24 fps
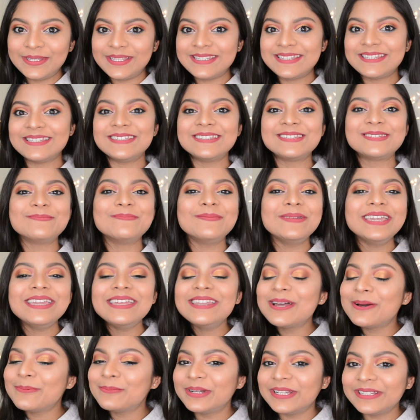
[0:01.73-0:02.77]
This is me,
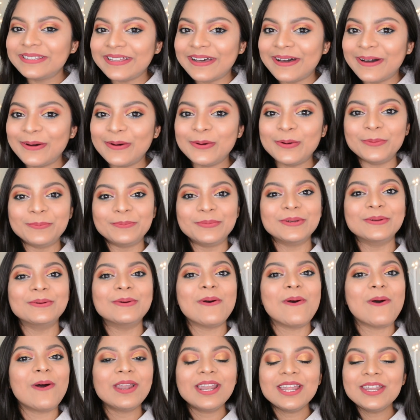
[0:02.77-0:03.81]
Namrata. Hope you
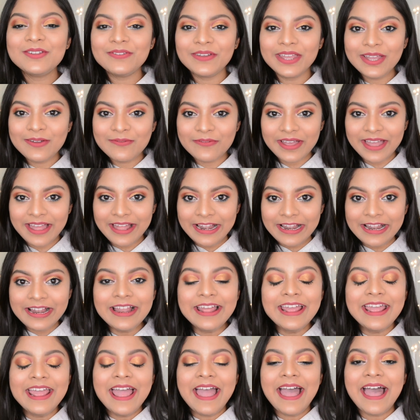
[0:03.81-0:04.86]
all are doing well.
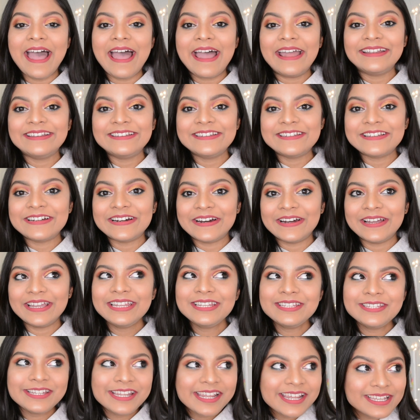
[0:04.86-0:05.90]
And
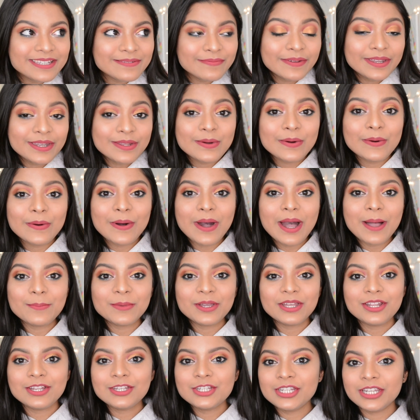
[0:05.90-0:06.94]
in today's video, I'm
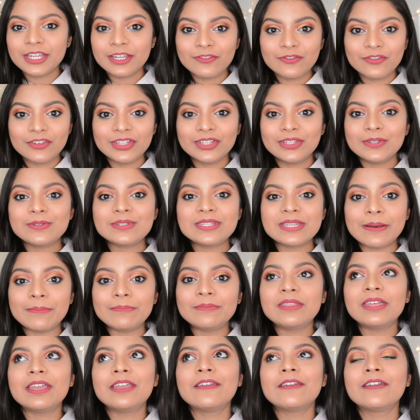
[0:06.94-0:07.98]
gonna share with you
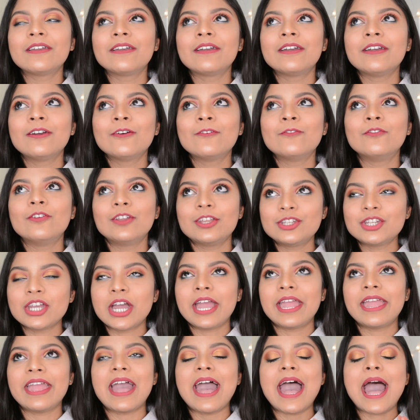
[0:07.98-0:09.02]
something which
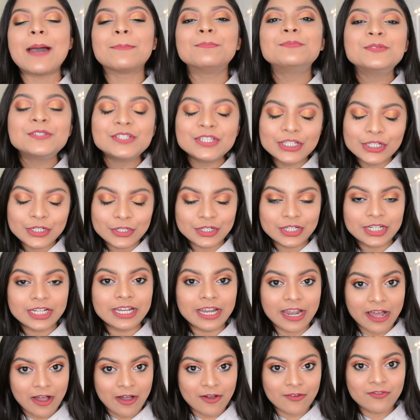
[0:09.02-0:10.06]
I absolutely
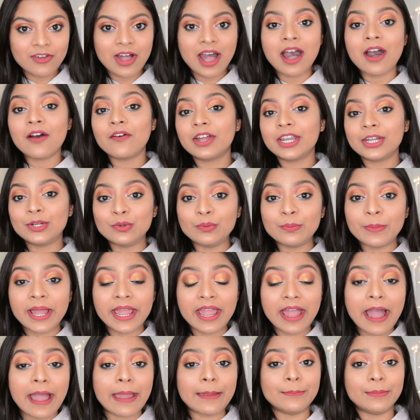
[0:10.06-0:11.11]
love, how I do
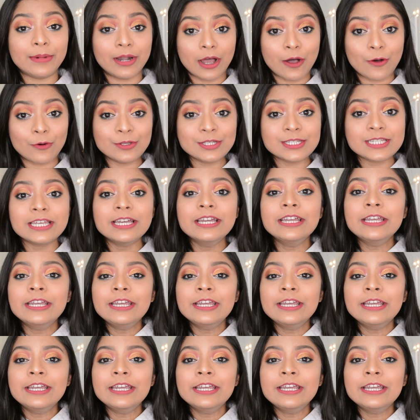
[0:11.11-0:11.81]
my eyebrows.